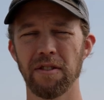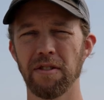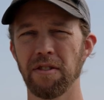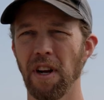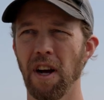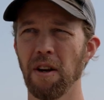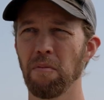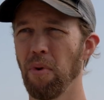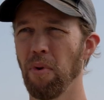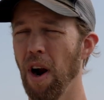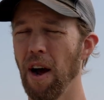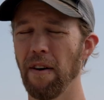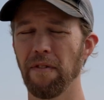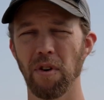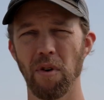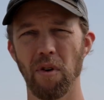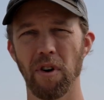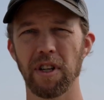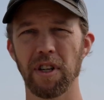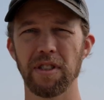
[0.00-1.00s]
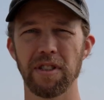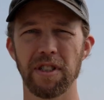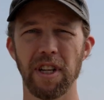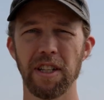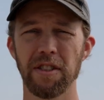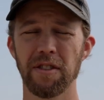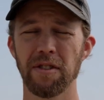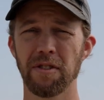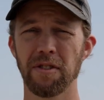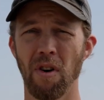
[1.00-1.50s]
nonprofit
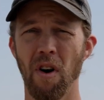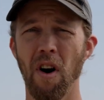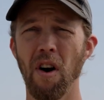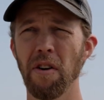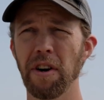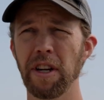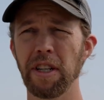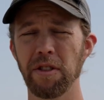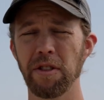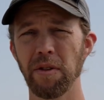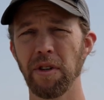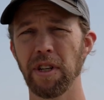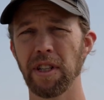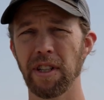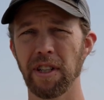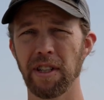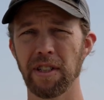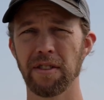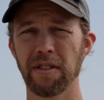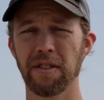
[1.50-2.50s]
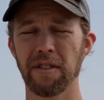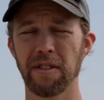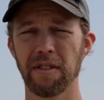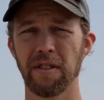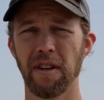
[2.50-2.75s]
organizations, are already doing this